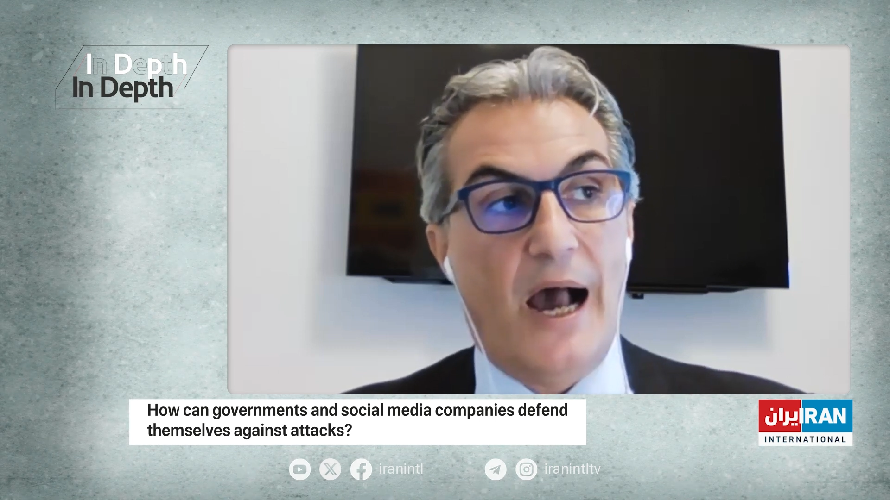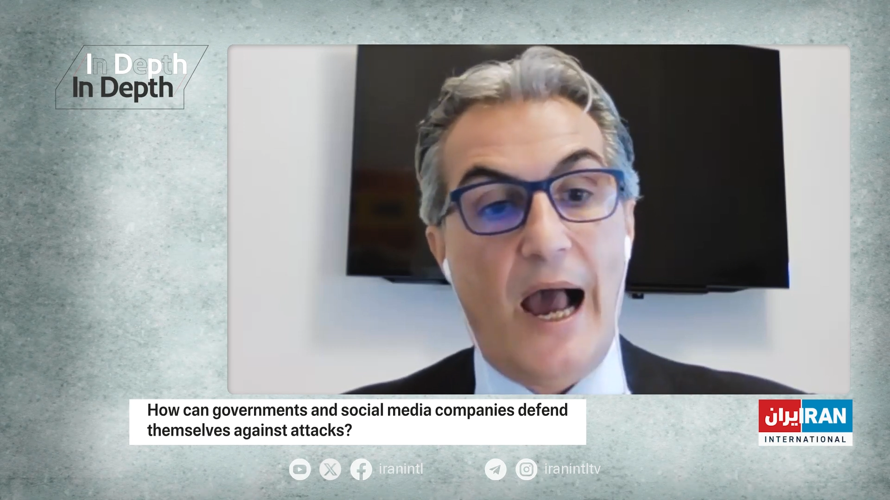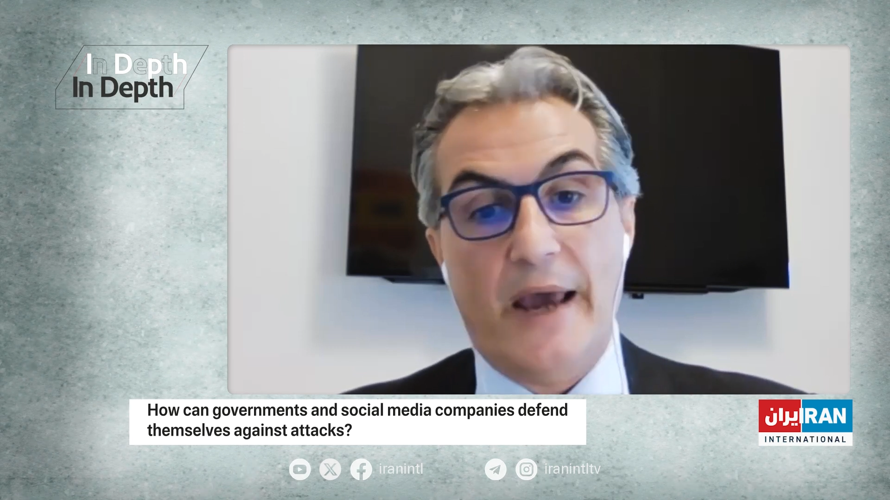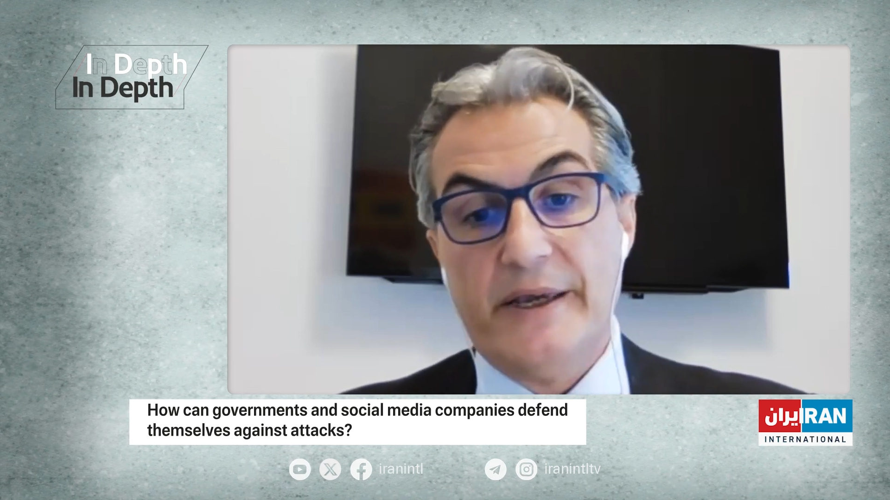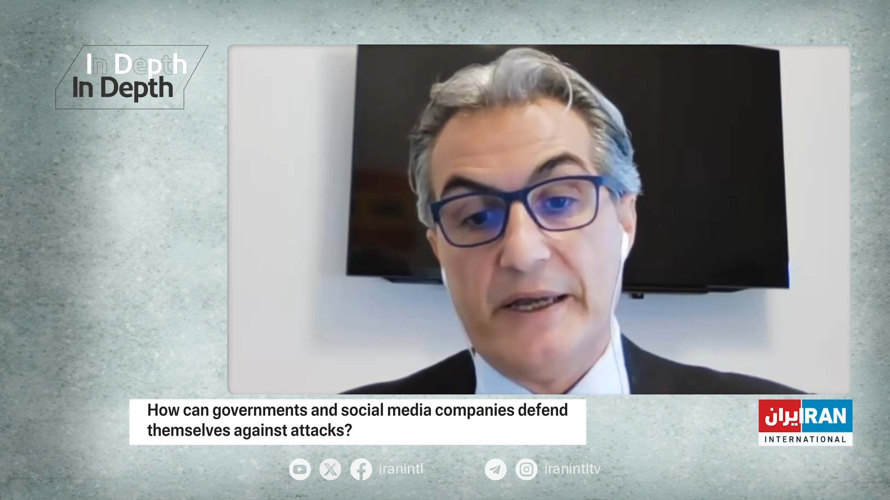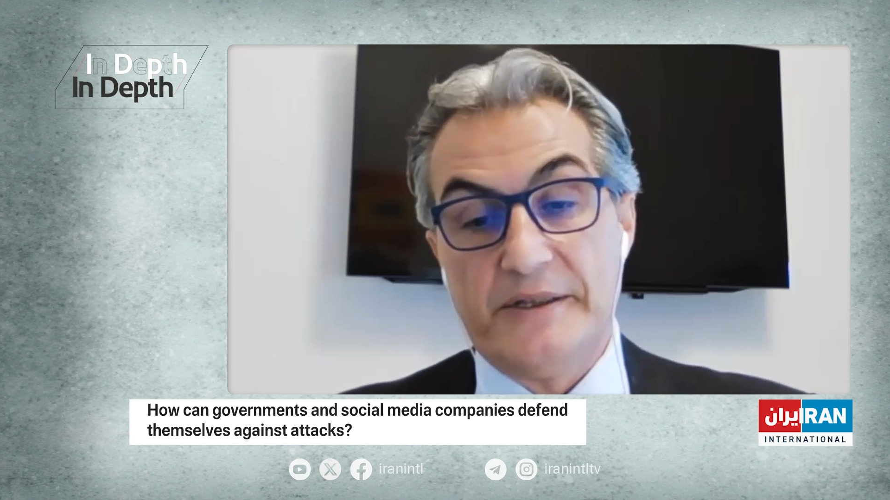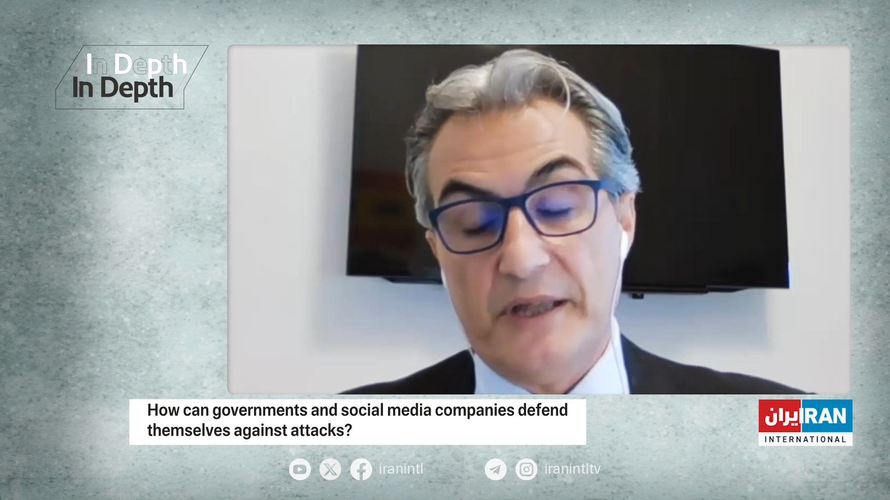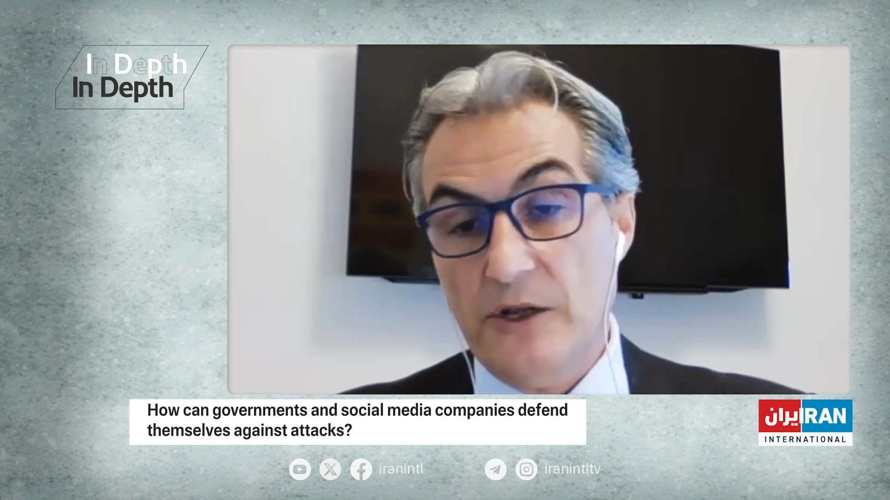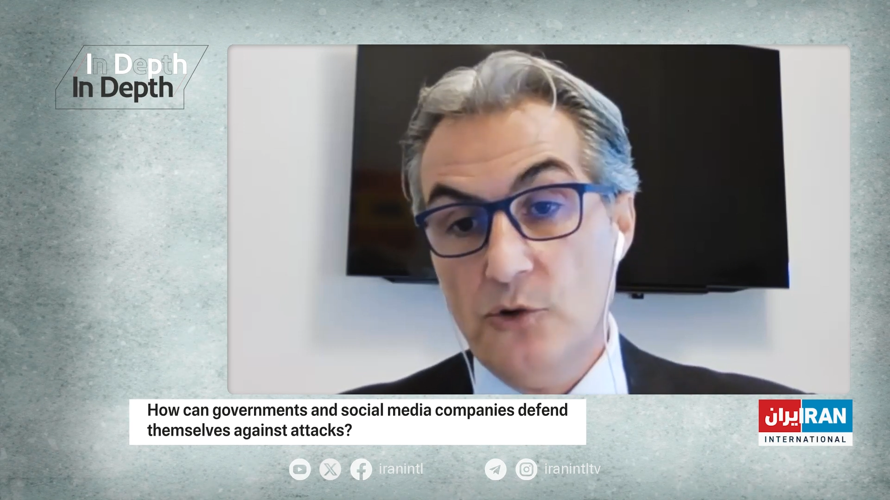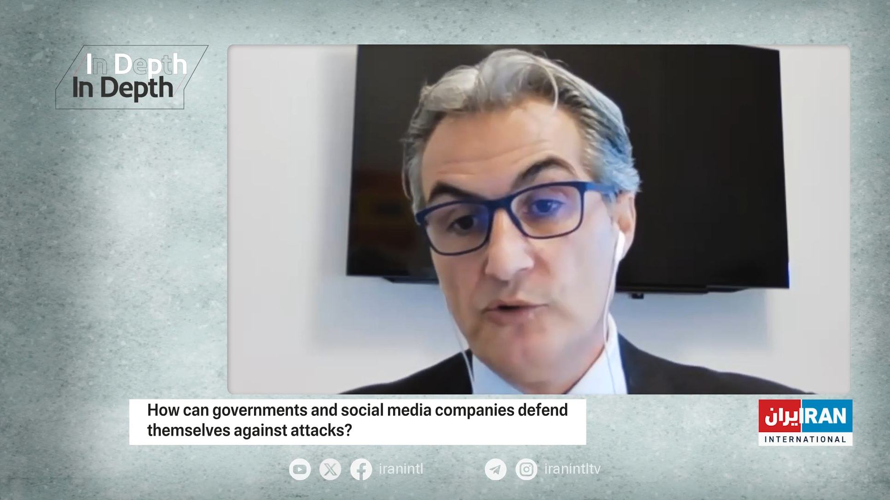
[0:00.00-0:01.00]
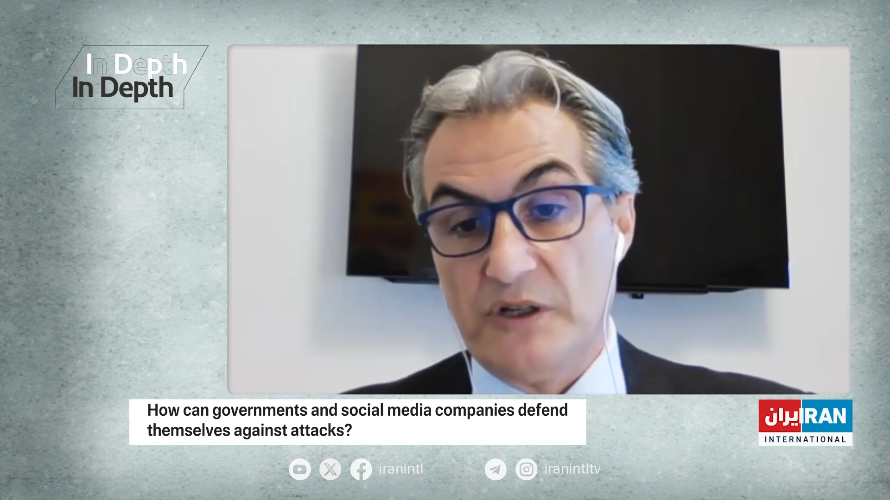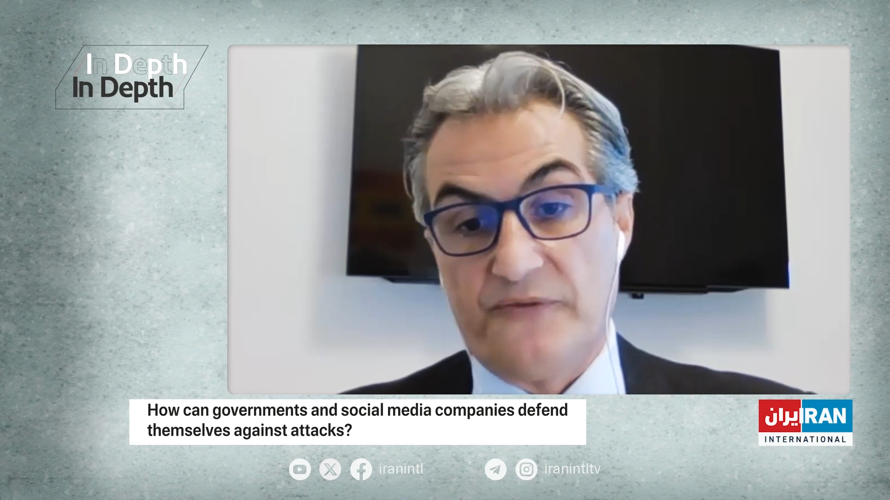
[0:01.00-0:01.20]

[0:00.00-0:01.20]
I can tell you that,